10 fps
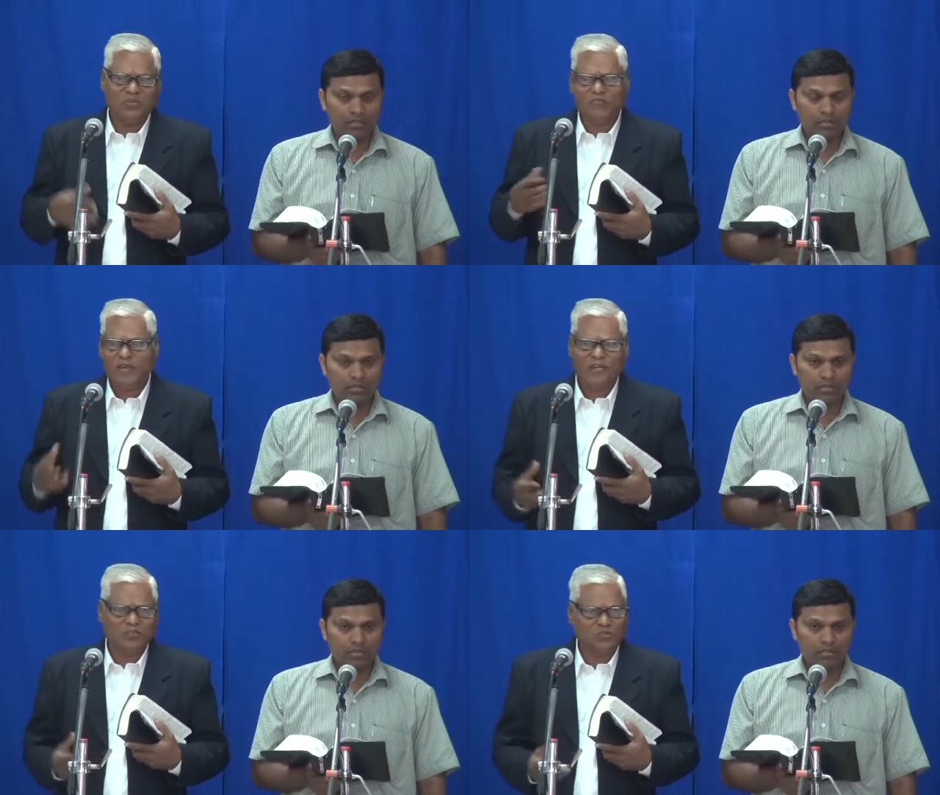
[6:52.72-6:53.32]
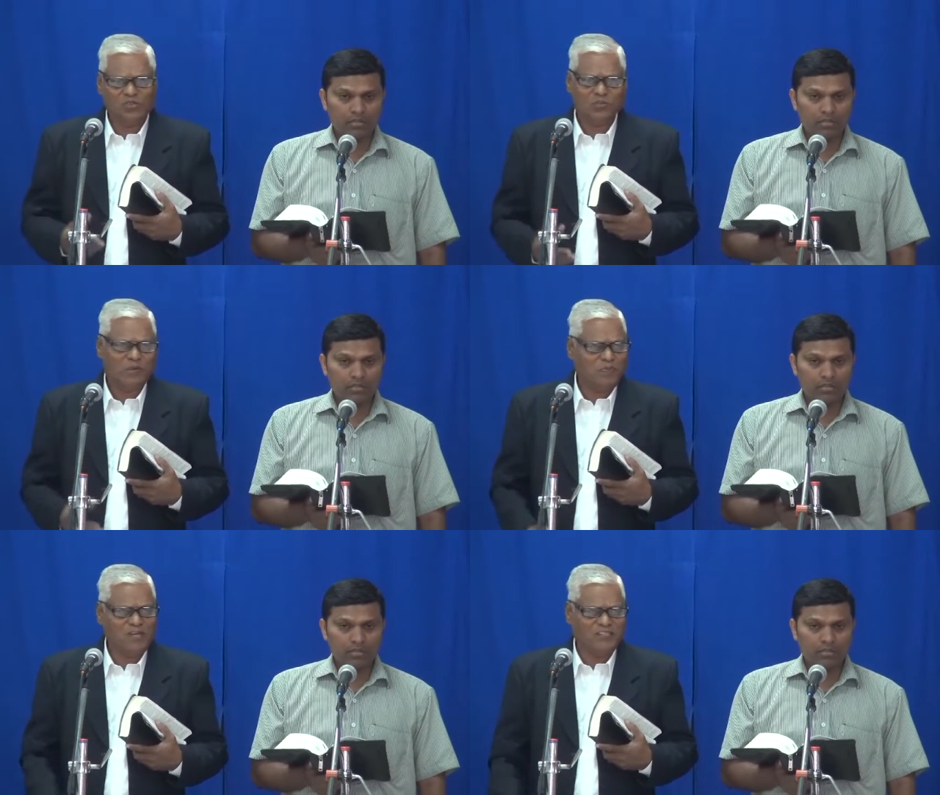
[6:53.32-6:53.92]
Speaker 1: to find a suitable
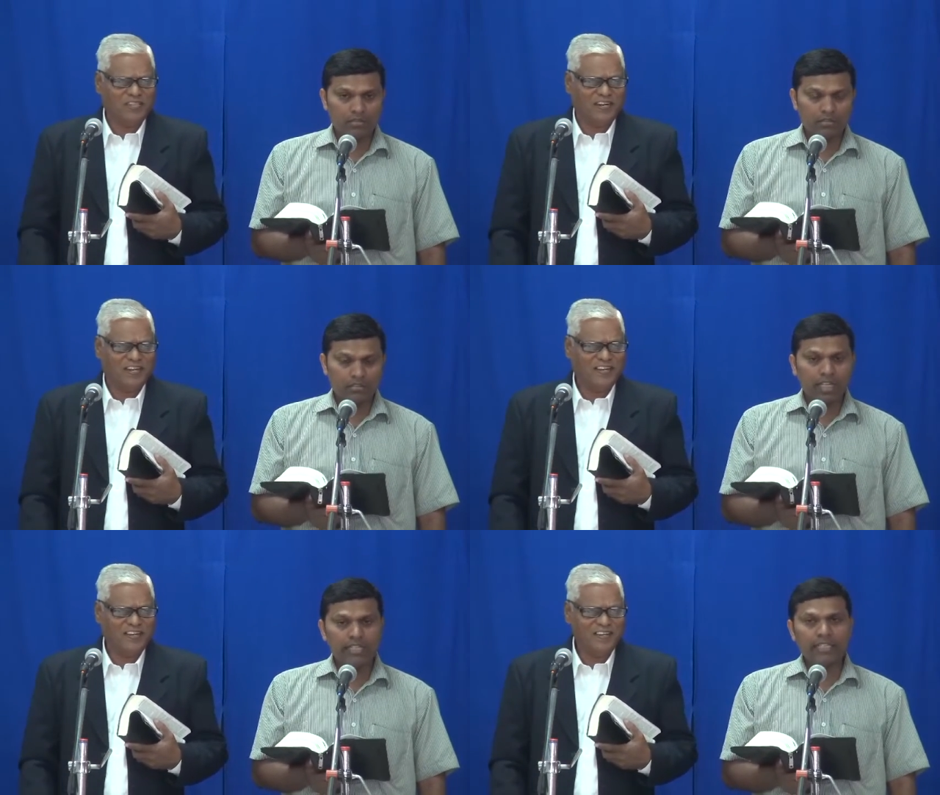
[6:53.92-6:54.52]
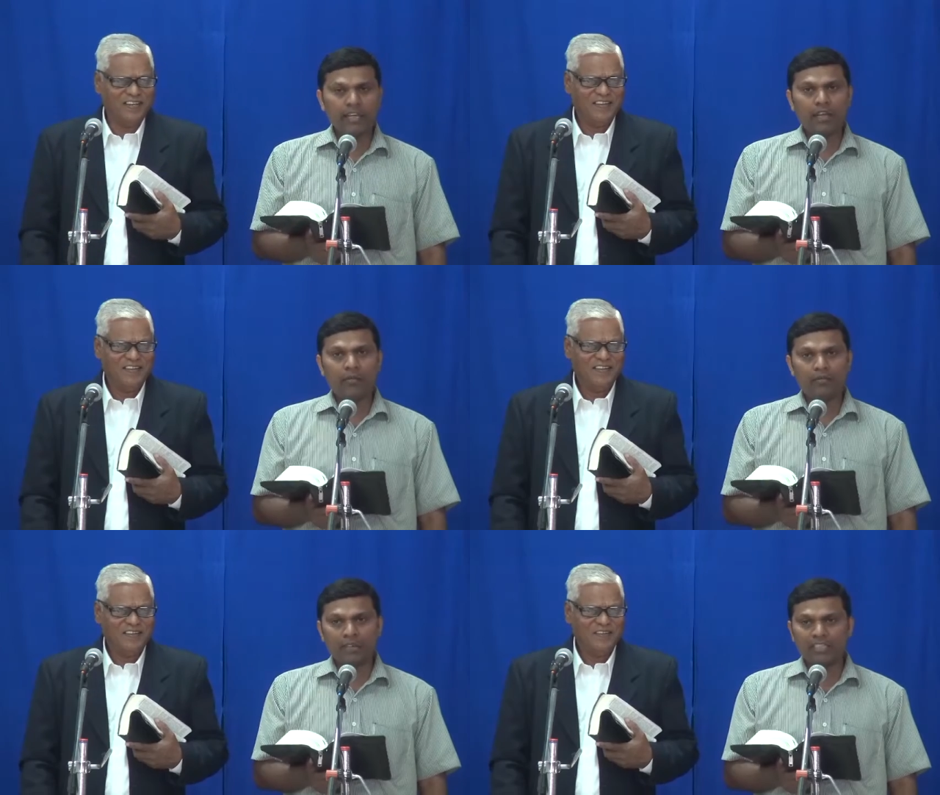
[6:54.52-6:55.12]
person.
Speaker 2: Tagina
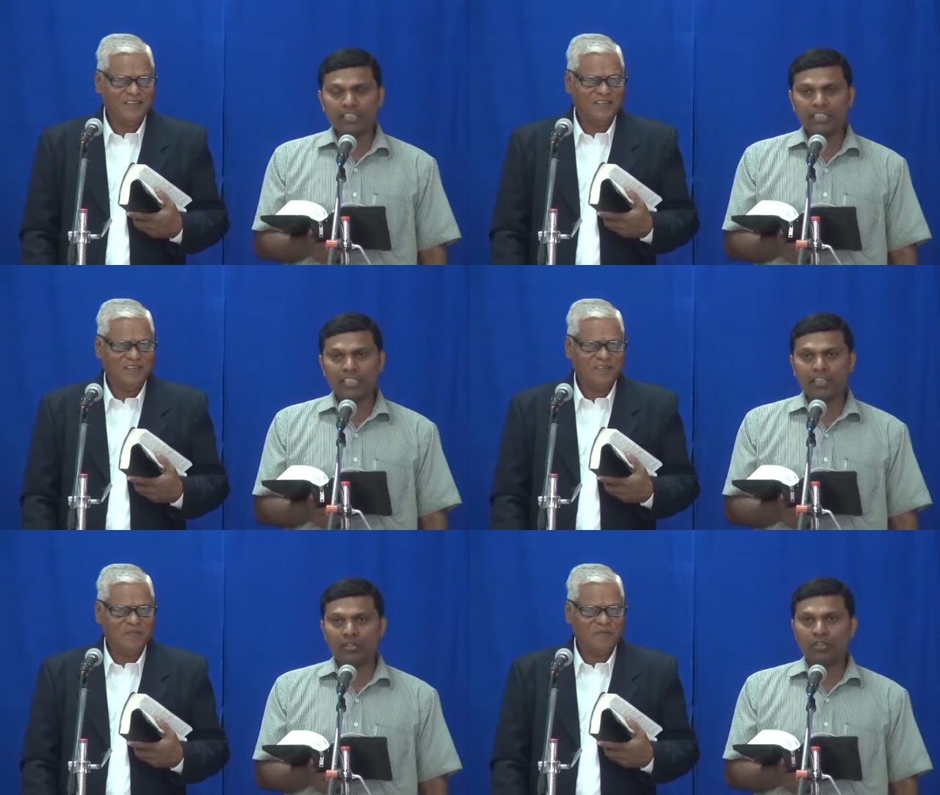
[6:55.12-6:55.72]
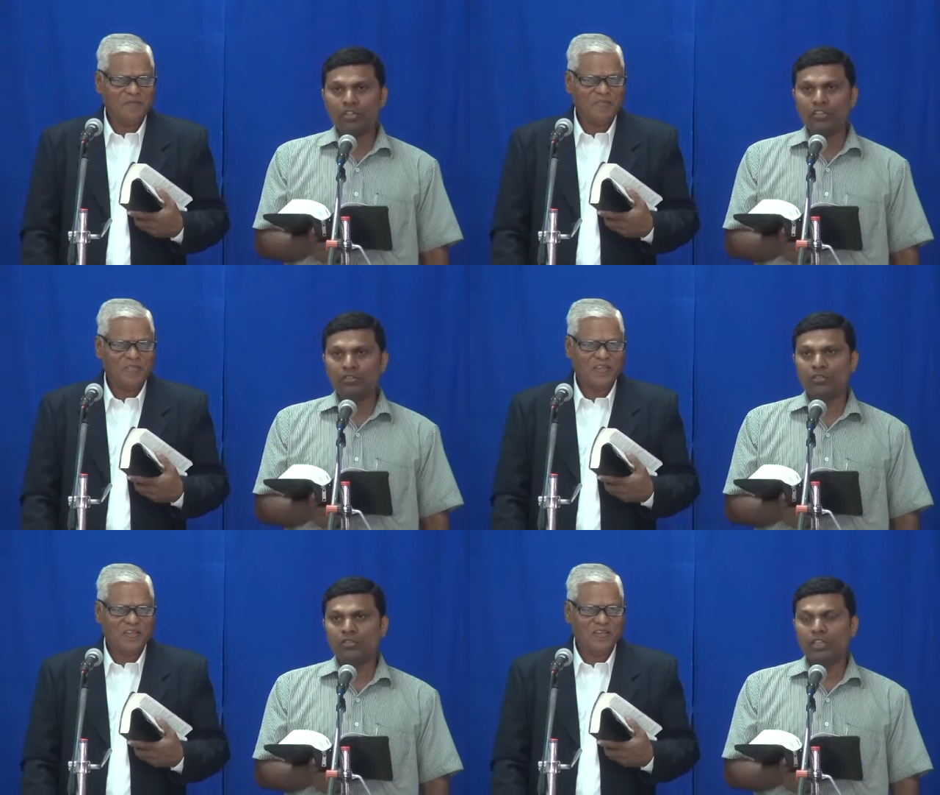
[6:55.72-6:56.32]
vyaktini
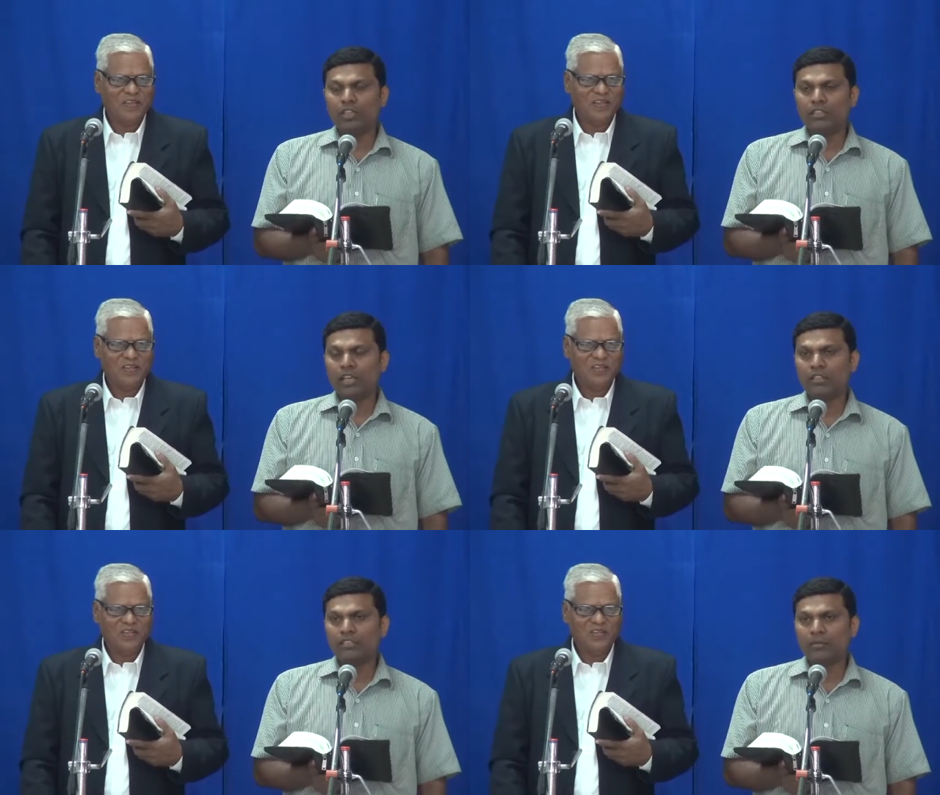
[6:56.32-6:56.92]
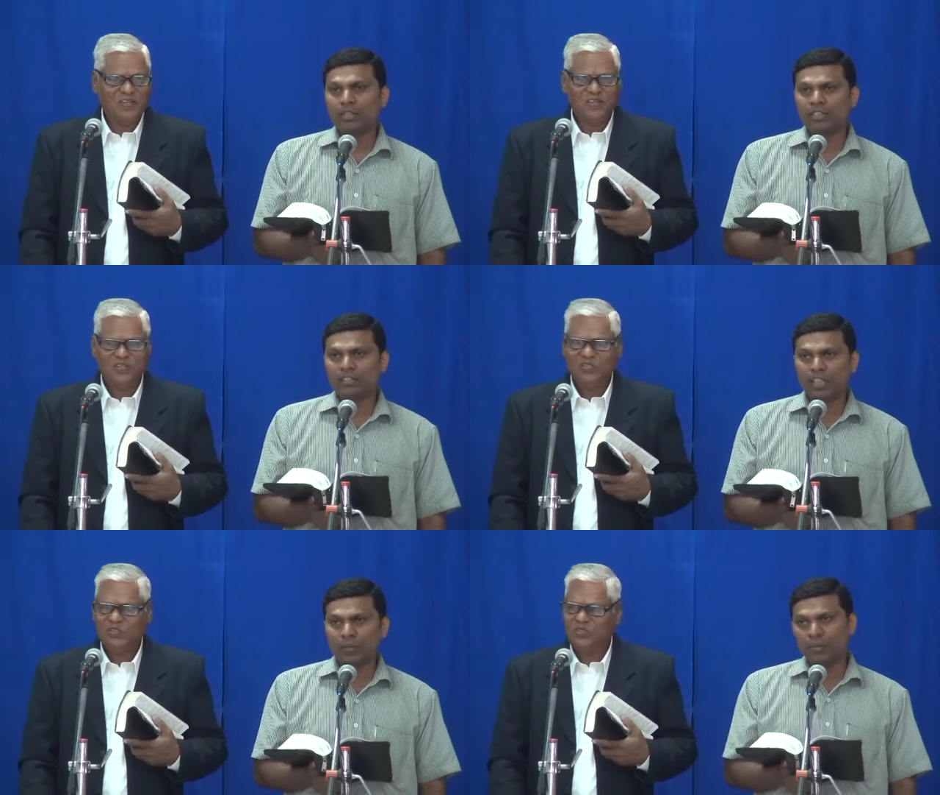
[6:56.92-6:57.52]
kanugonataku na samarthyam
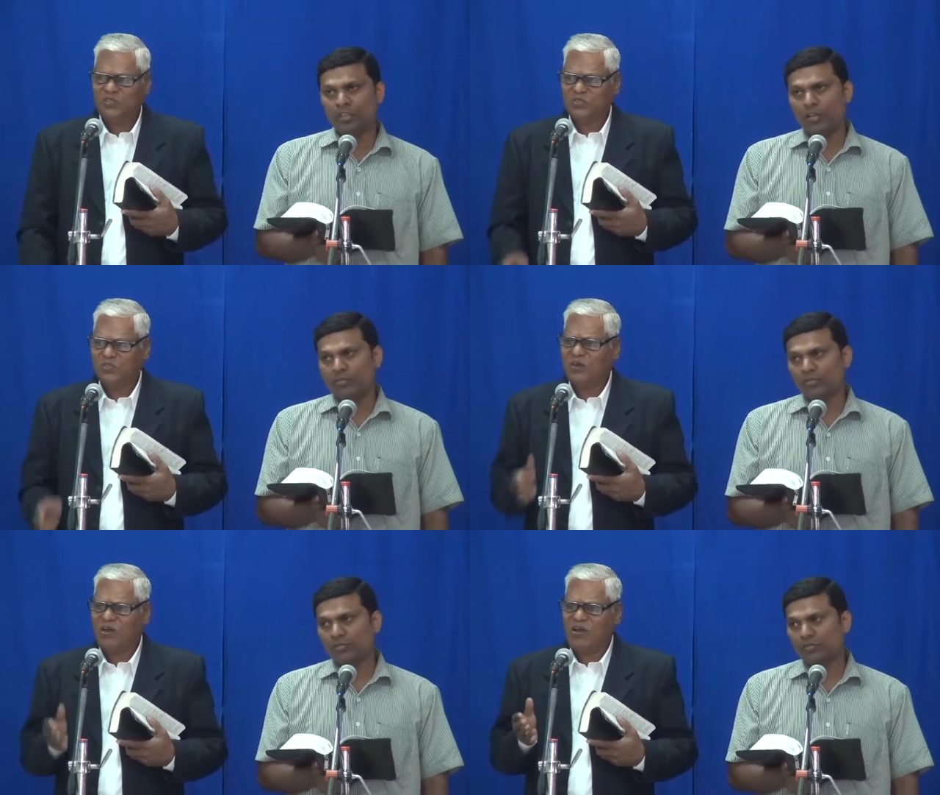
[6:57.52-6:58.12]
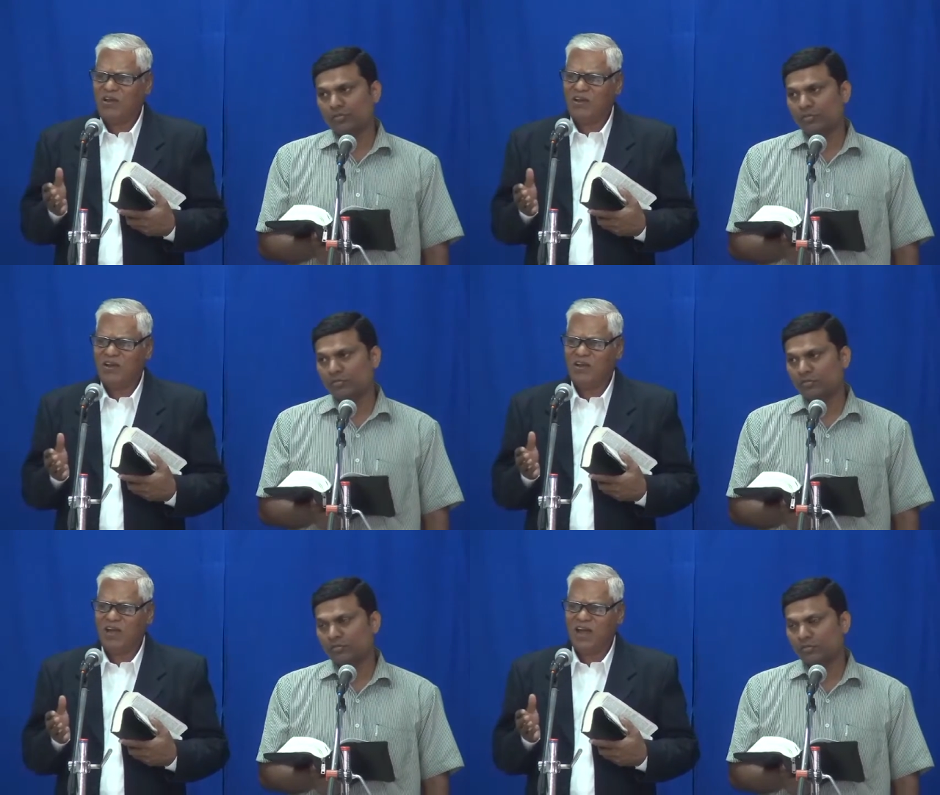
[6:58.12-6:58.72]
saripodu
Speaker 1: kavachu. So Lord,
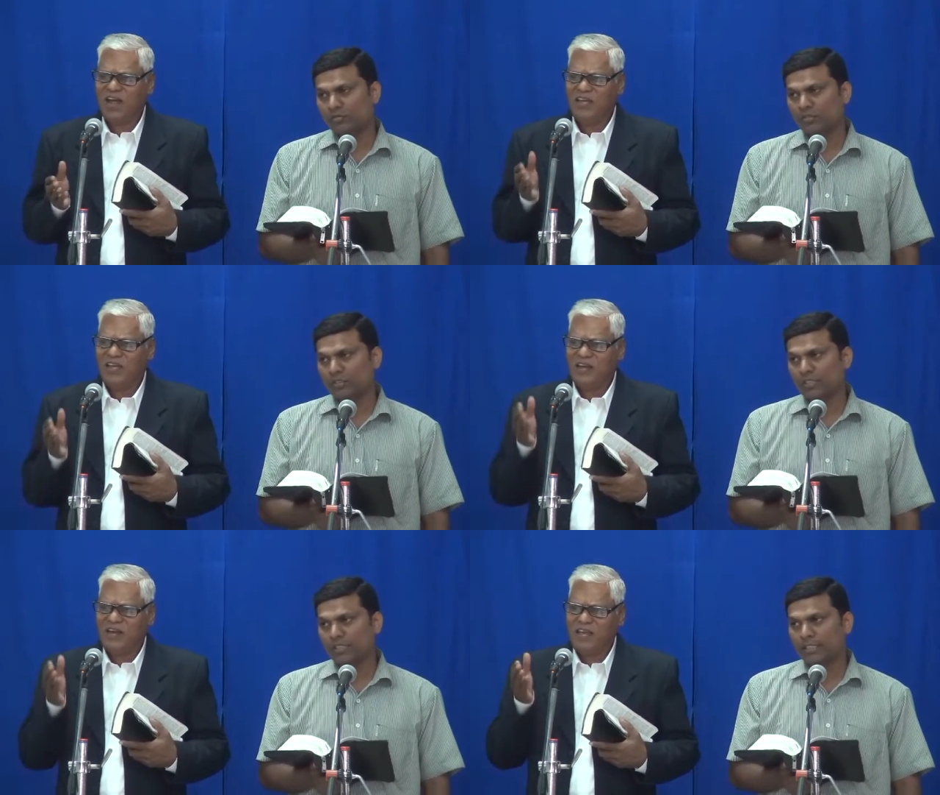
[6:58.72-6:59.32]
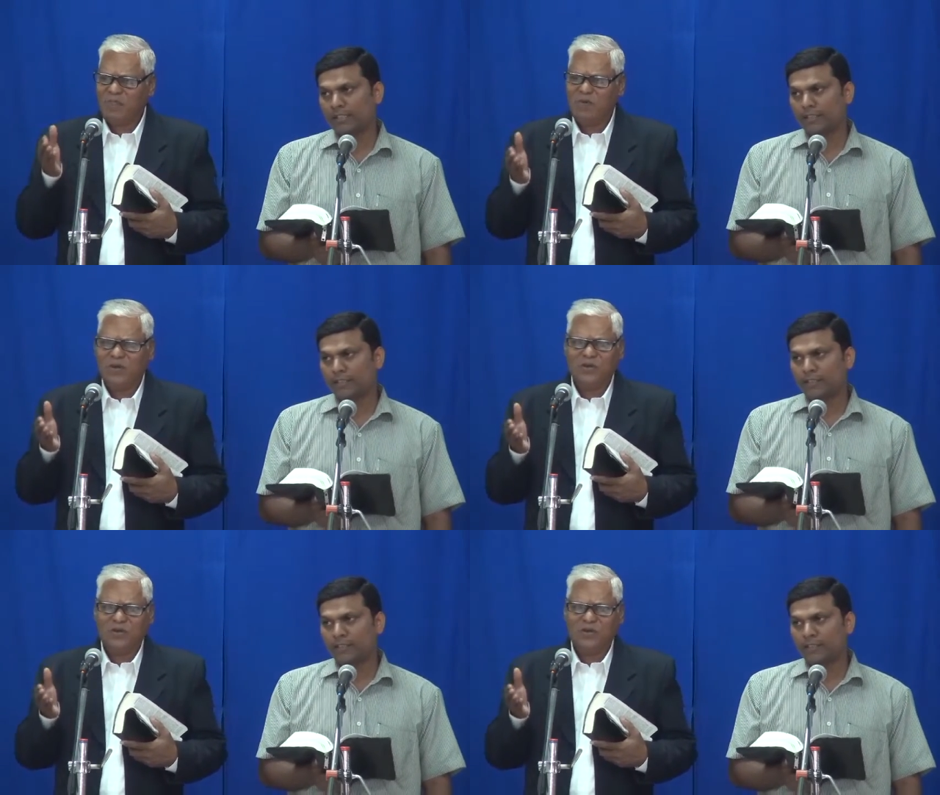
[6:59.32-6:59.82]
I rely upon